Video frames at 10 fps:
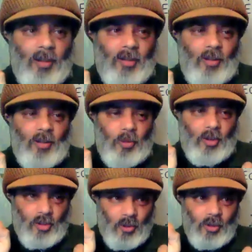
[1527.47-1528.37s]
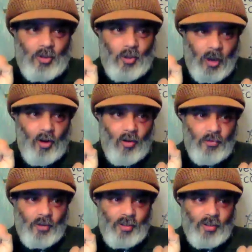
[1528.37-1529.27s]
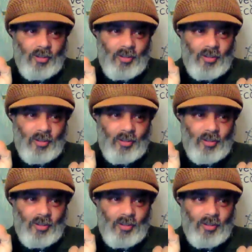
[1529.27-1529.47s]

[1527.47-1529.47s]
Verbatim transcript: the, the, the doers quite often